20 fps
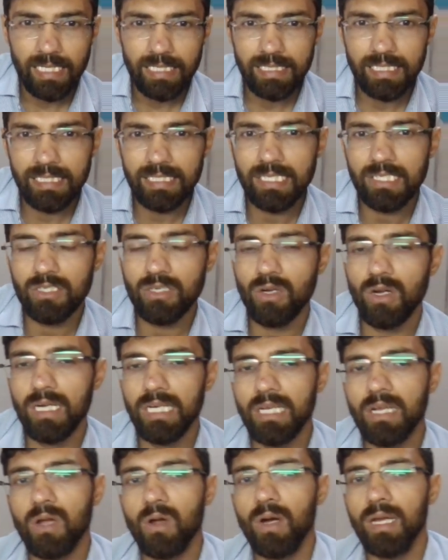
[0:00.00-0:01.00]
This is
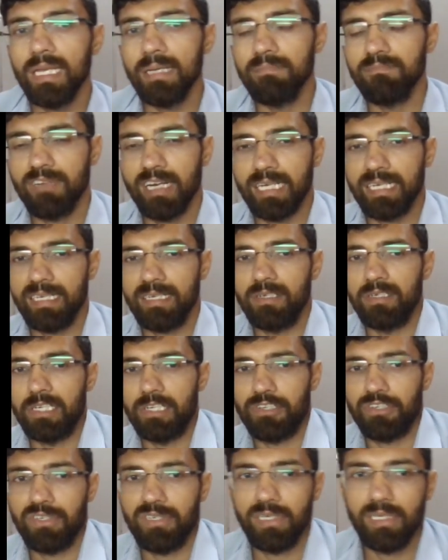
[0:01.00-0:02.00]
called column vector
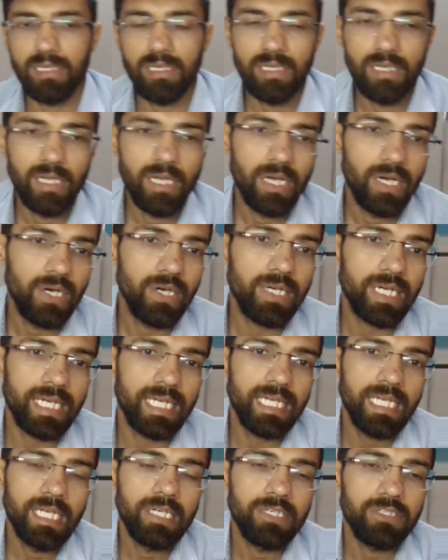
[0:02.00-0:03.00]
notation.
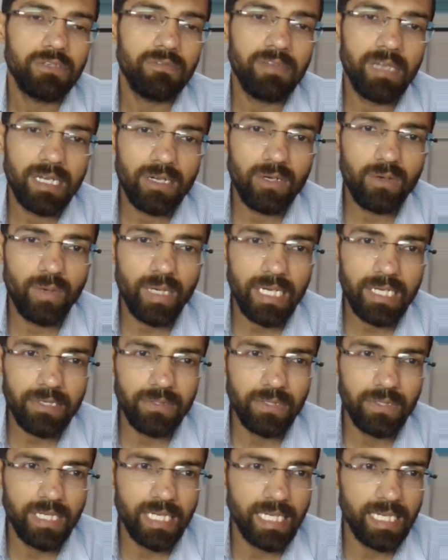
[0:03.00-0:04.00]
Okay, so we are quite
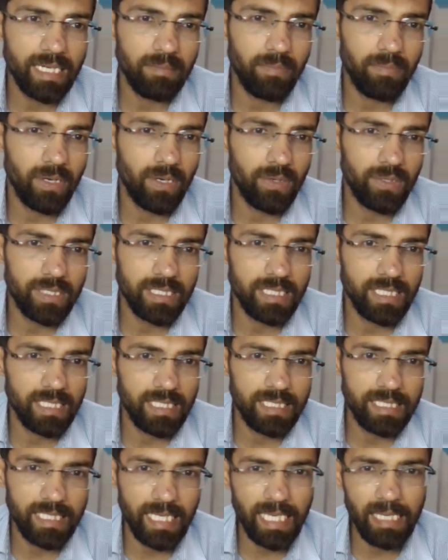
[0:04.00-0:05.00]
okay about
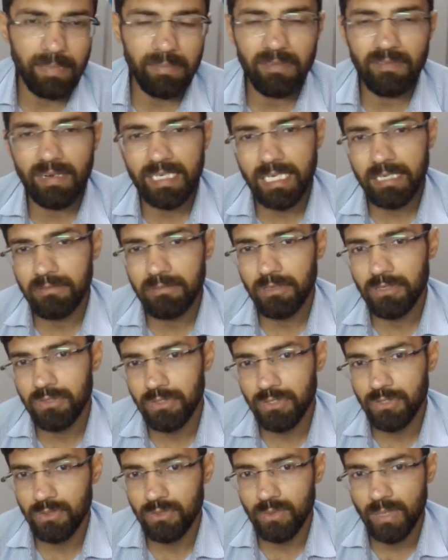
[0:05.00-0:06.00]
this AB vector equals
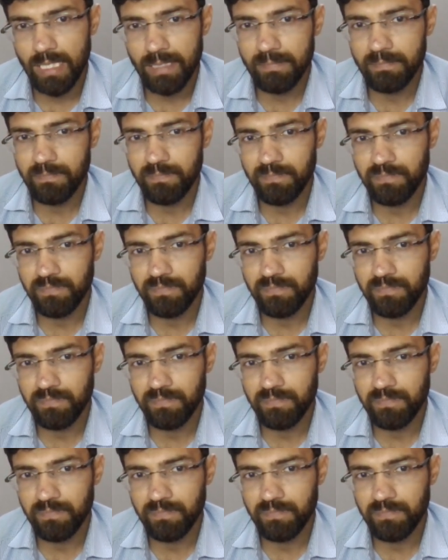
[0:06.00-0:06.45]
to 2 1.